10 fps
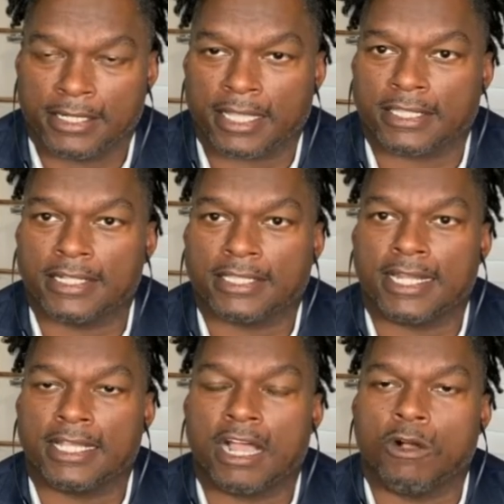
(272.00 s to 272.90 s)
And I think
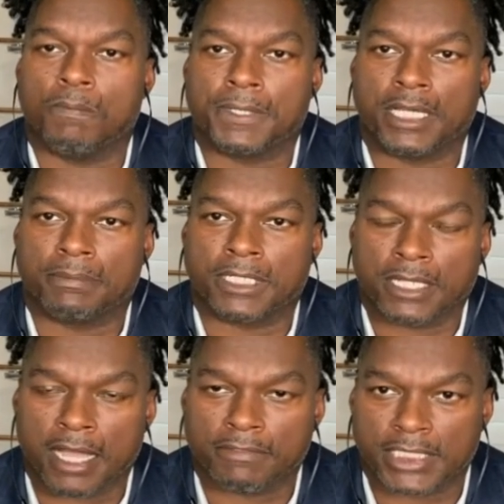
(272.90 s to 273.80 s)
that it opened up the
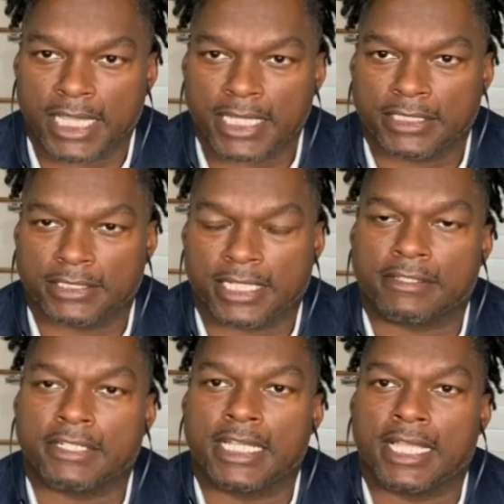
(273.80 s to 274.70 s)
conversations
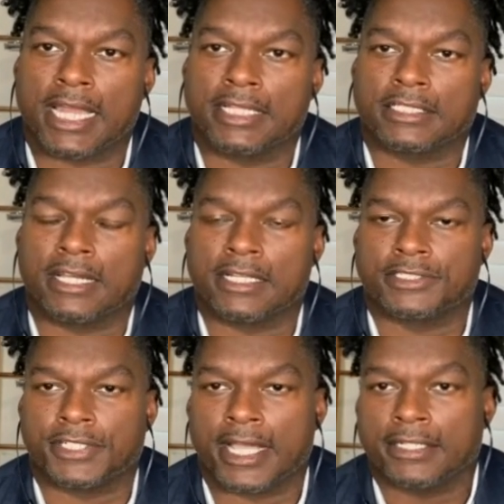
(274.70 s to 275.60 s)
after he got his
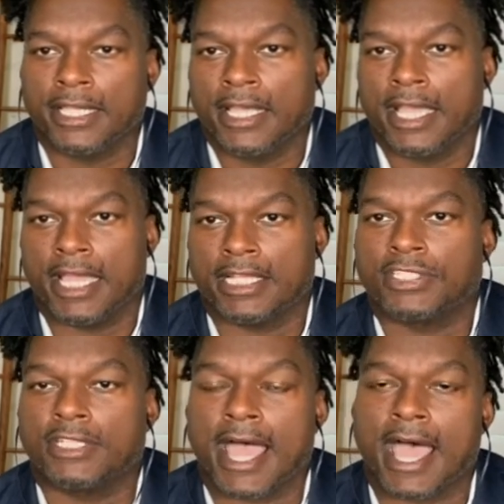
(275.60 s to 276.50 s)
contract
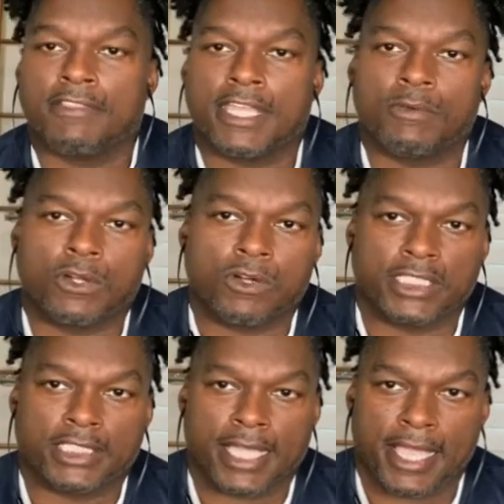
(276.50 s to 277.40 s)
as to how they were
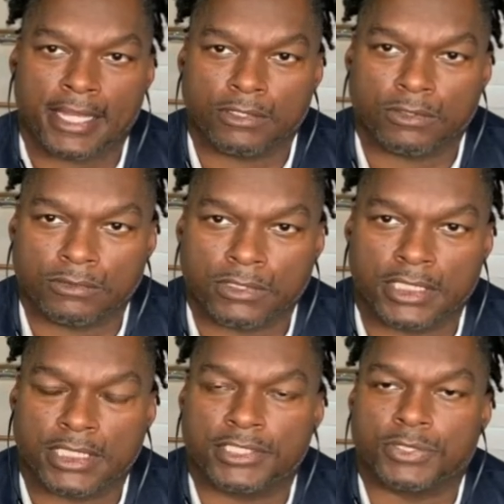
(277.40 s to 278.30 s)
going to handle
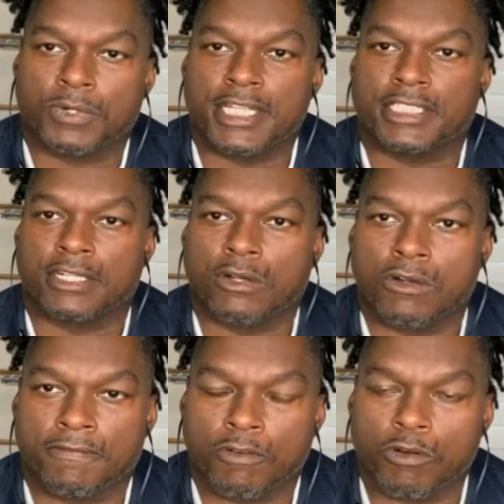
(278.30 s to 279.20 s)
the situation
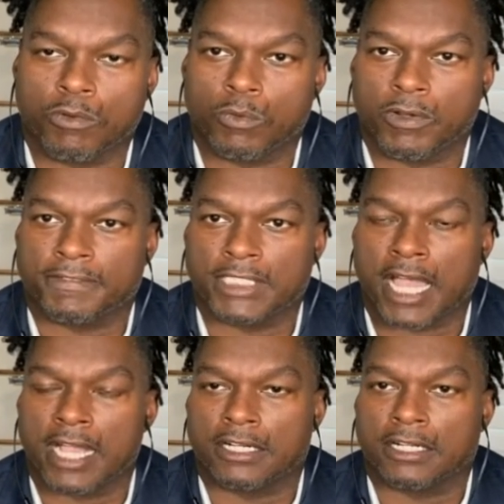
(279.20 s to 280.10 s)
going forward with
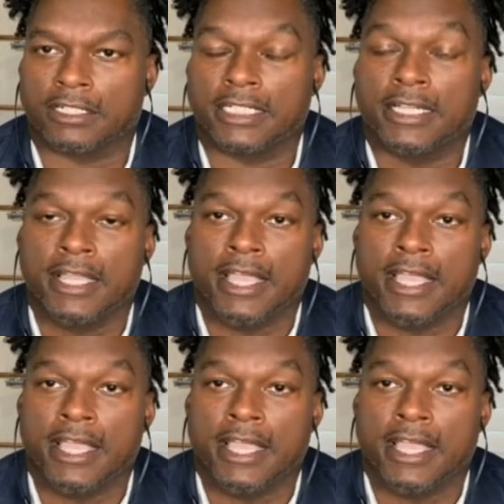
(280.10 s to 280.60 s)
Todd Gurley.